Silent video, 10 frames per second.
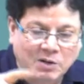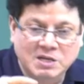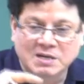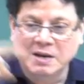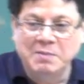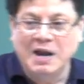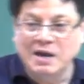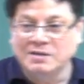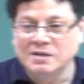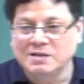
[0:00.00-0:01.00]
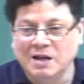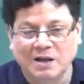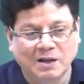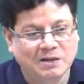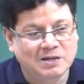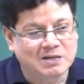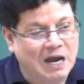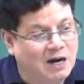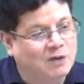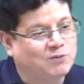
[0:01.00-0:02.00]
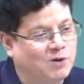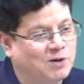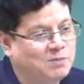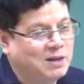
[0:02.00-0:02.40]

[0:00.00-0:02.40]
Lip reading: which stabilizes the staggered form